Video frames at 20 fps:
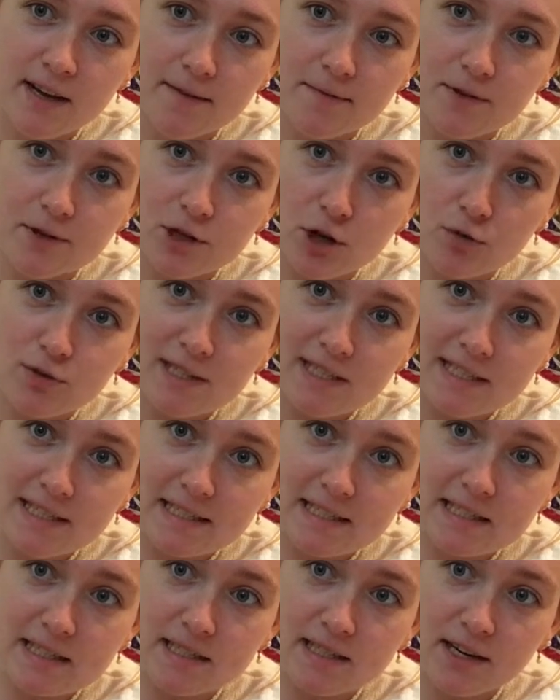If you don't see
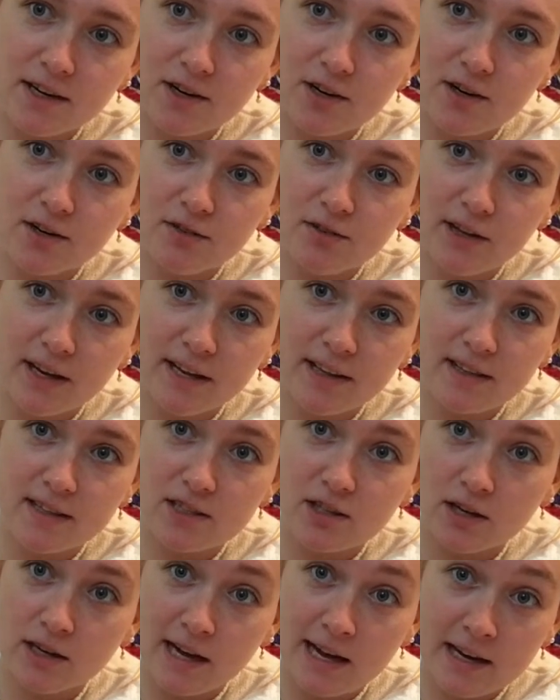a sticker like
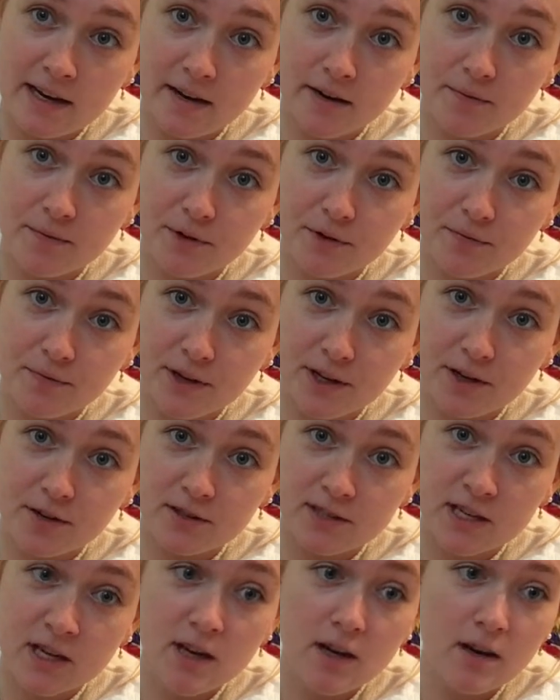this on any of your
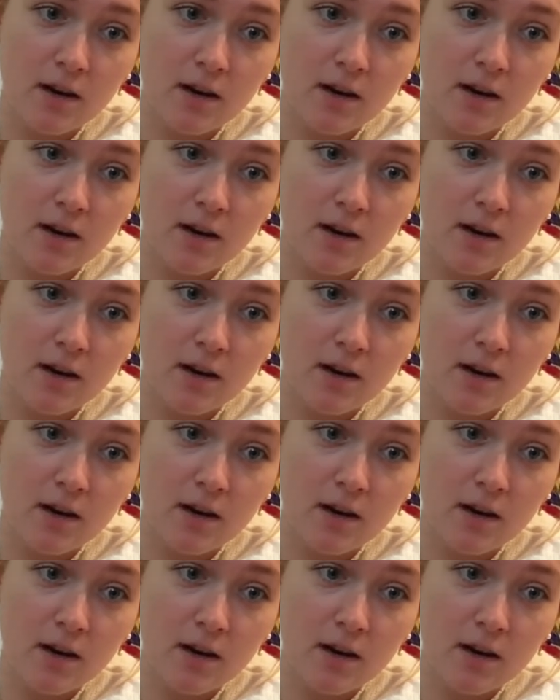figures,